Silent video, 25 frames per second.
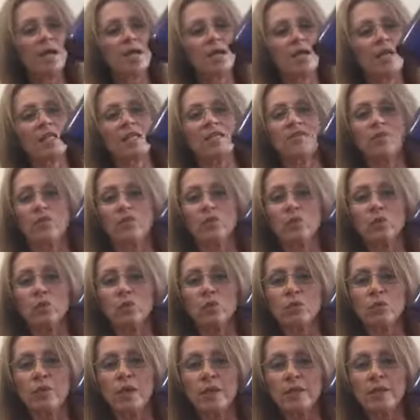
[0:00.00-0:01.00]
It's filled with
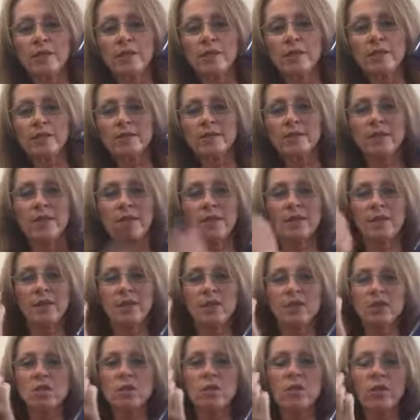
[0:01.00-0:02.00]
water and
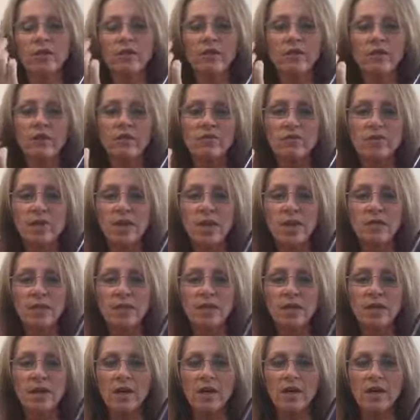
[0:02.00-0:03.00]
about 25
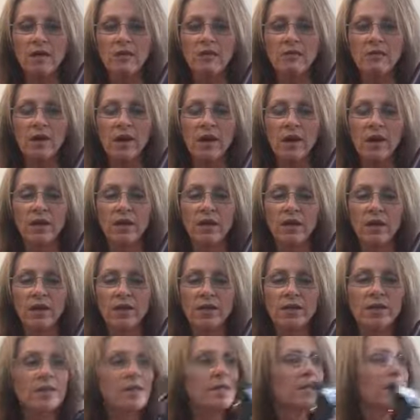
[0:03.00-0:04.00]
drops of On
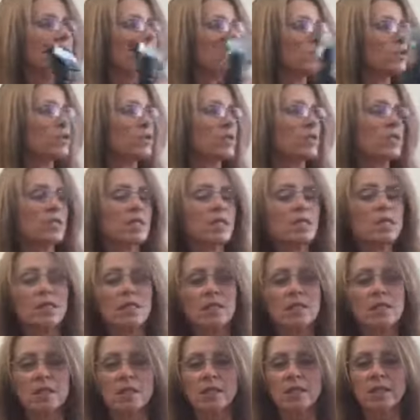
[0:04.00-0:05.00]
Guard. Use it
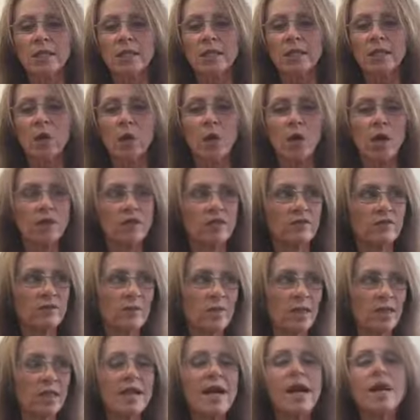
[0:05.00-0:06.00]
to clean all of
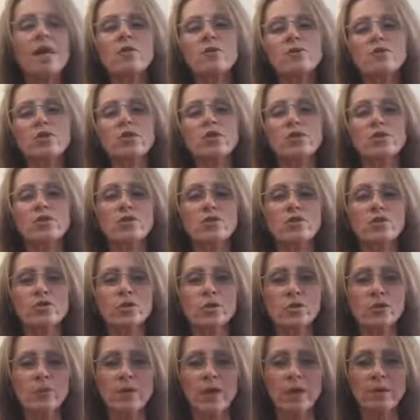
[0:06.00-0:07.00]
my counters,
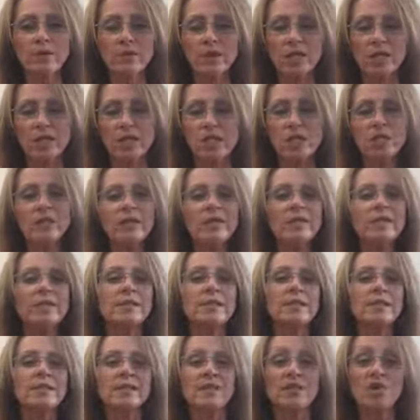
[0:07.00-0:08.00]
around my
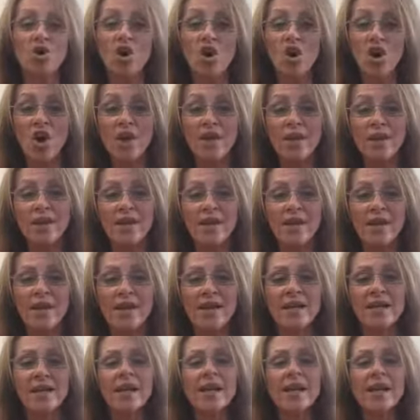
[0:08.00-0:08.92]
toilet, all of that.